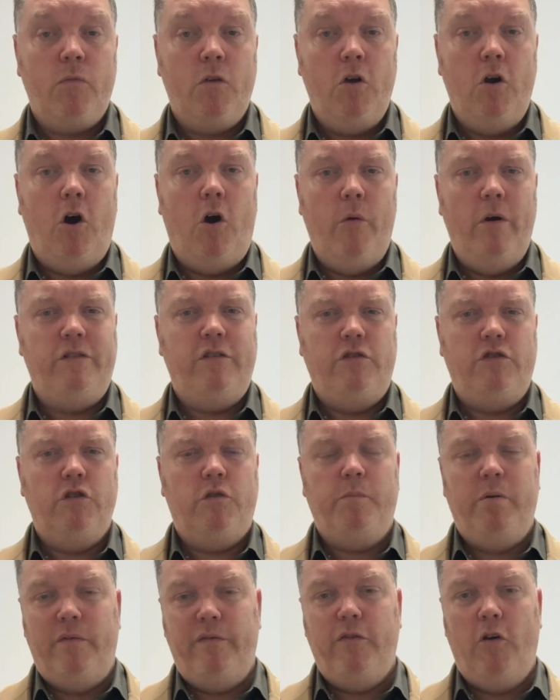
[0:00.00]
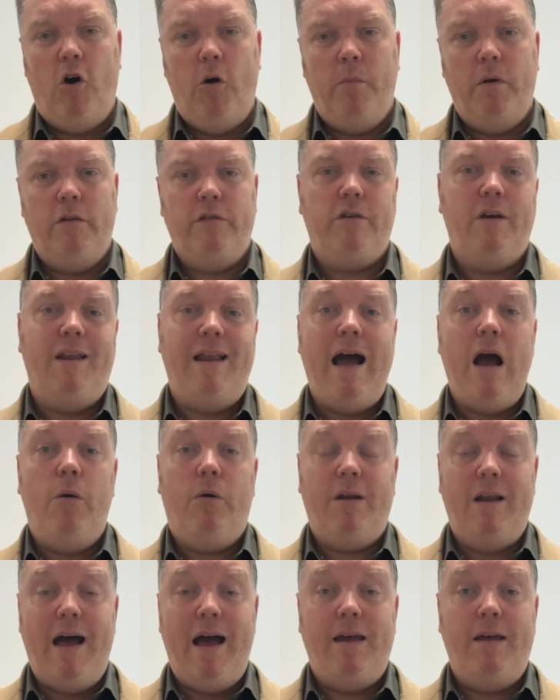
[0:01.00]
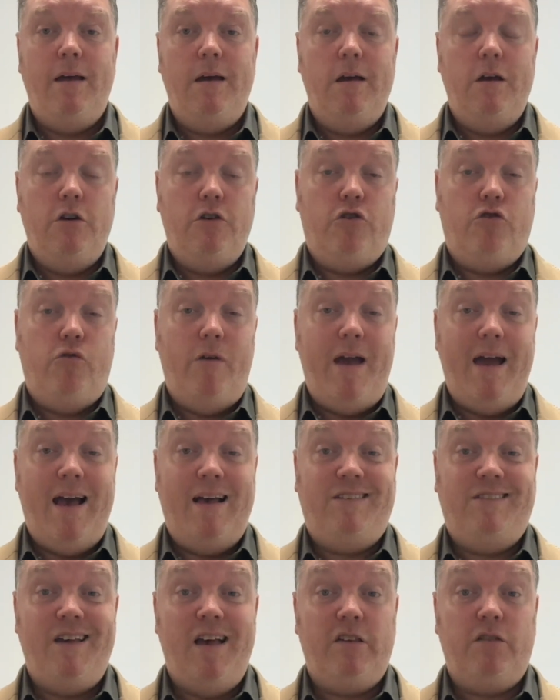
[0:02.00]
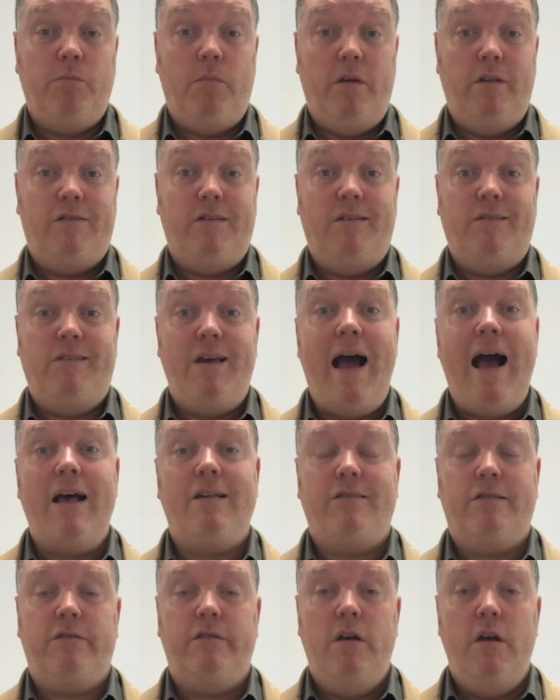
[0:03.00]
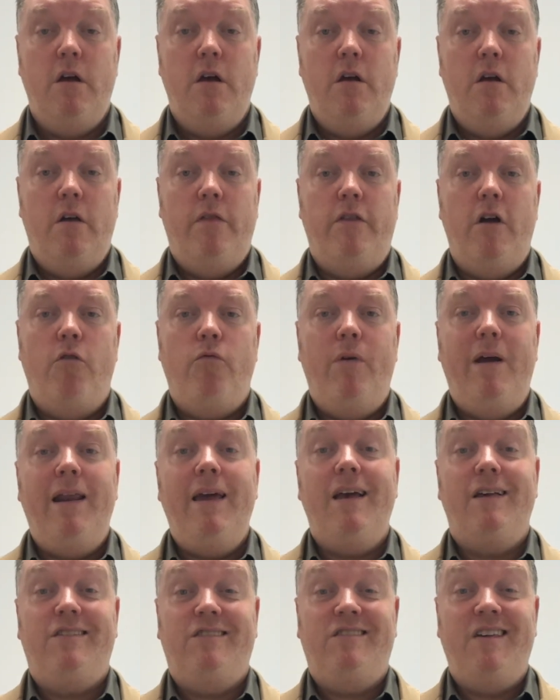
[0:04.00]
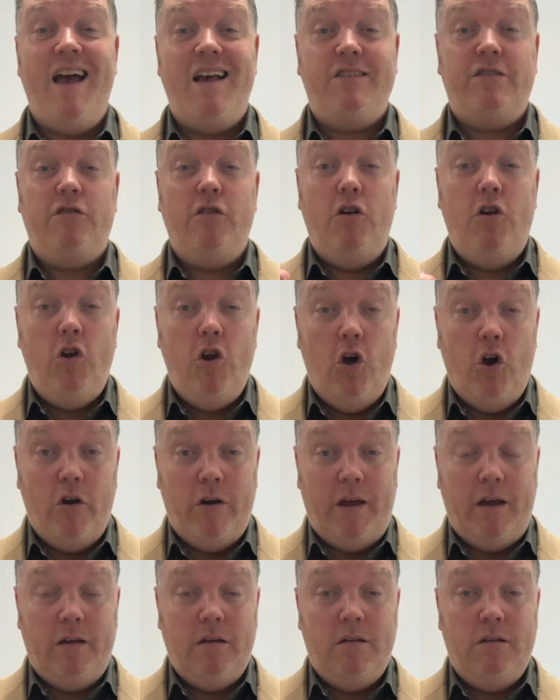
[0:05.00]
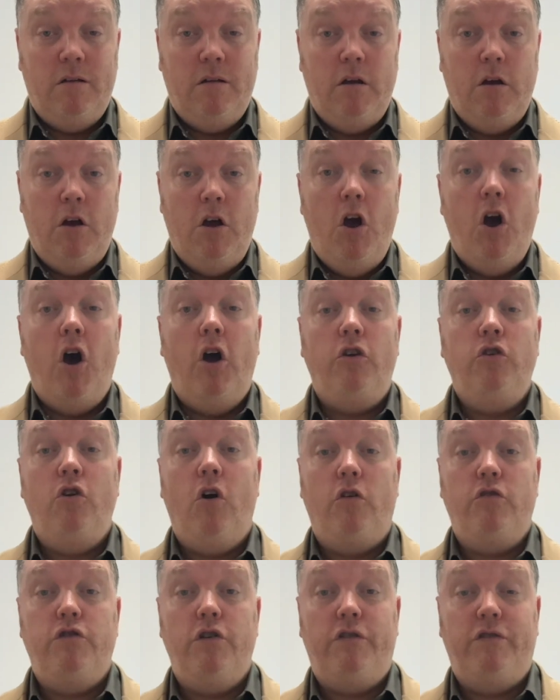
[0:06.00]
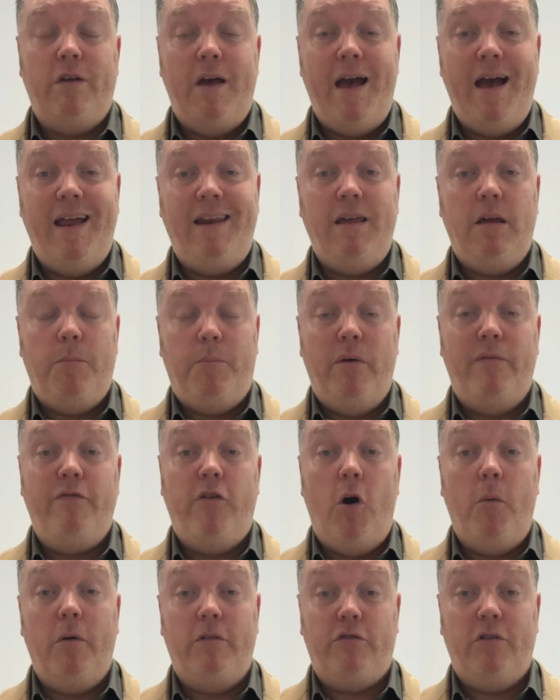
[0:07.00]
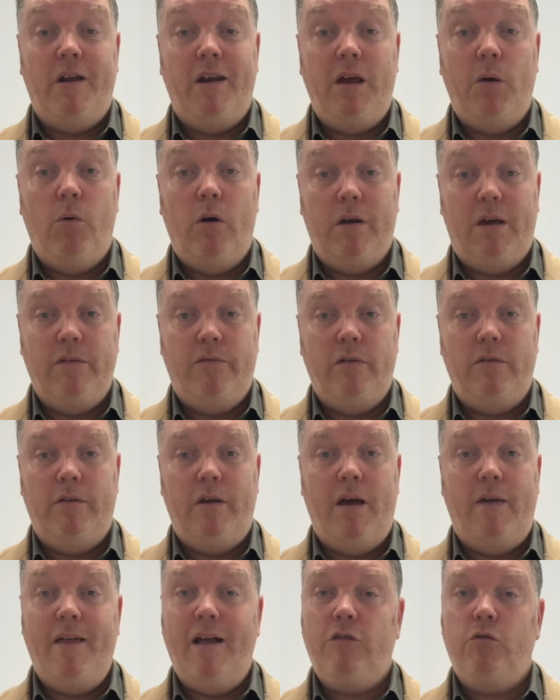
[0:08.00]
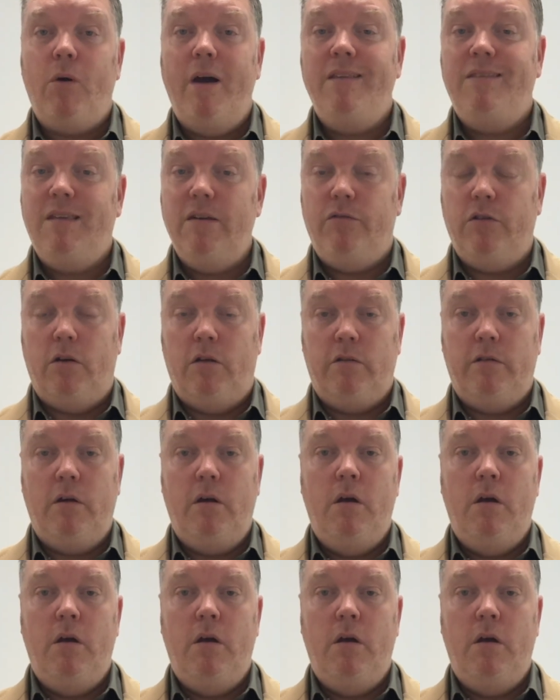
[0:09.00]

or is it just performance? And how can I create assessments and tasks that really assess learning and not just any performance on any one given day? And that's quite difficult,